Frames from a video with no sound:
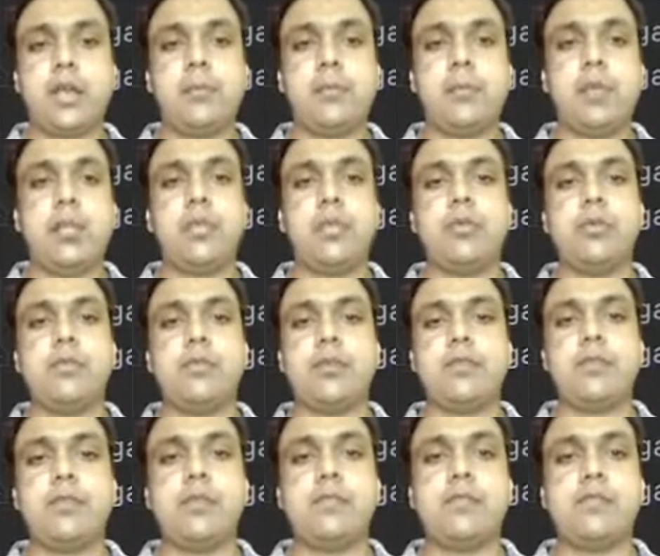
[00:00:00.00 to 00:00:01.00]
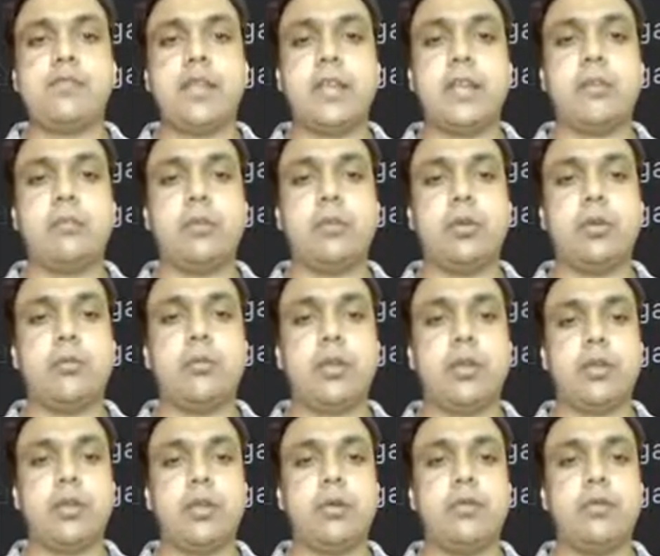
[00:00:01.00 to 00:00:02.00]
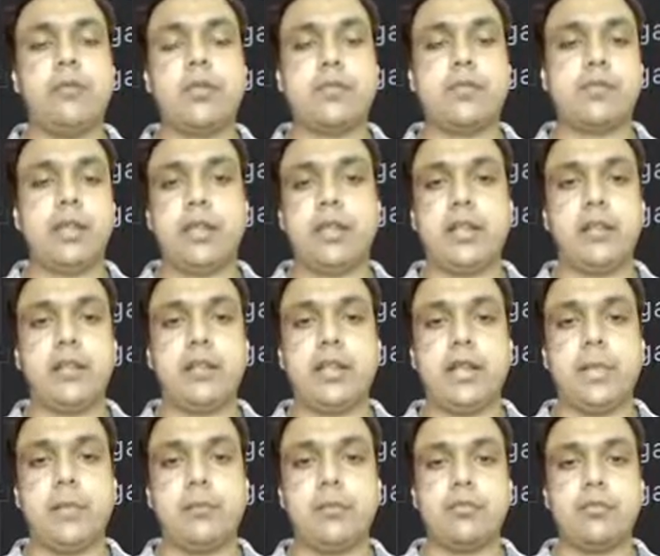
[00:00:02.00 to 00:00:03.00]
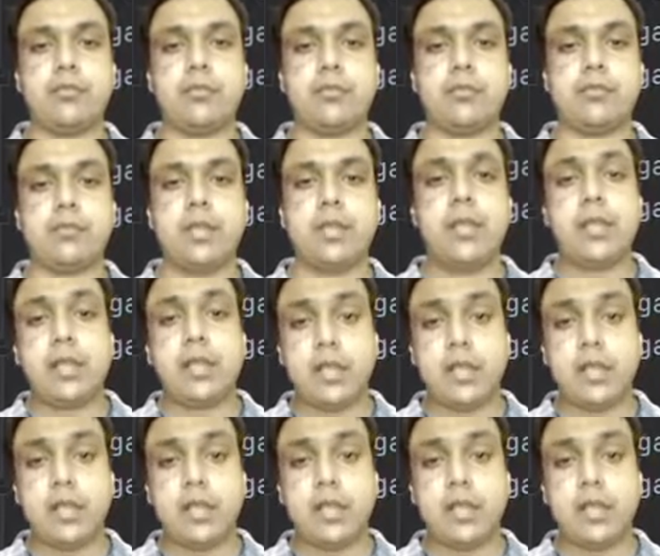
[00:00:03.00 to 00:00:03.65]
can make use of this set mode module for setting the dimensions.